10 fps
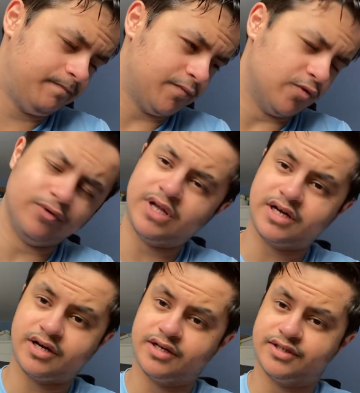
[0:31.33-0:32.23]
all that
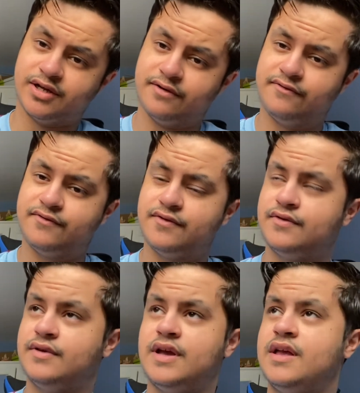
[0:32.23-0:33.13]
kind of stuff,
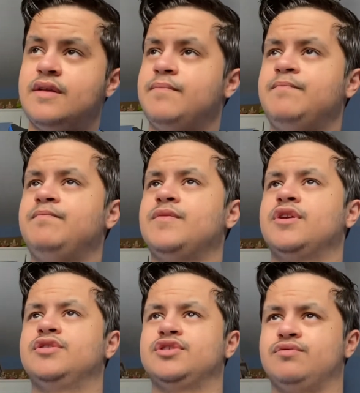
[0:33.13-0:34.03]

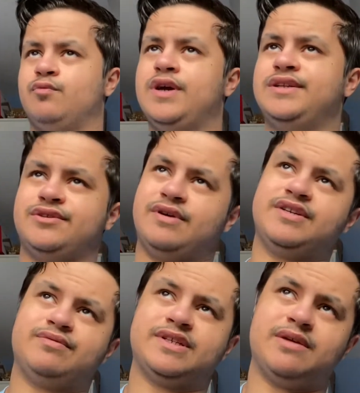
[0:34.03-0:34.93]
just wait till an
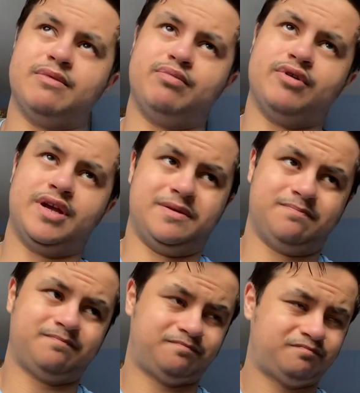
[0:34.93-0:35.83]
ex-West Ham employee
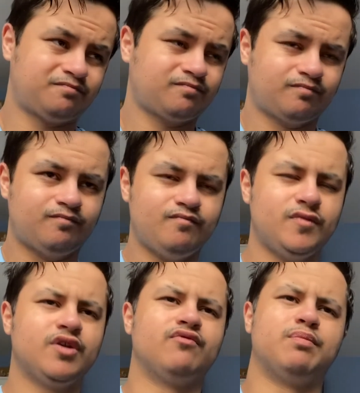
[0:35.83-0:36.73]

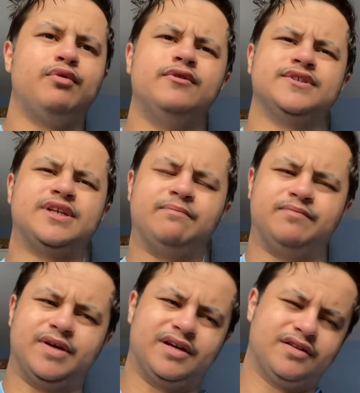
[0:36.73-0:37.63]
reports
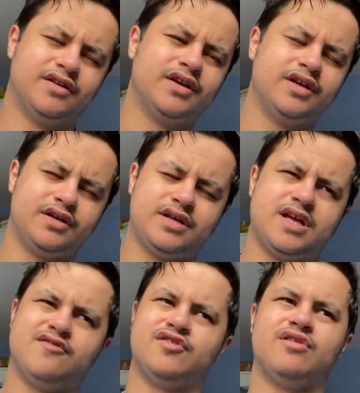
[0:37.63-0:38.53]
something, and
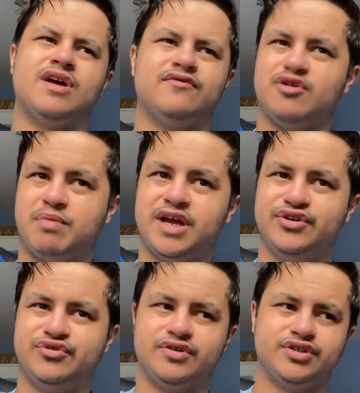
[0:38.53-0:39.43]
if you don't have the
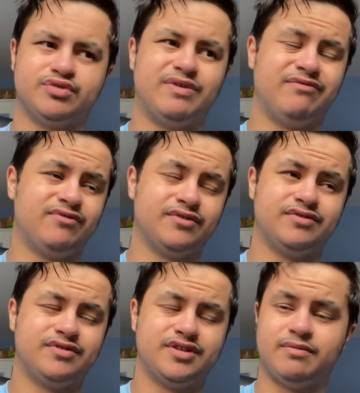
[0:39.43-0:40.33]
Patreon, just wait for
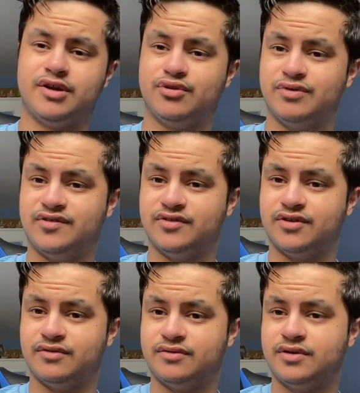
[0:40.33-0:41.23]
someone on Twitter to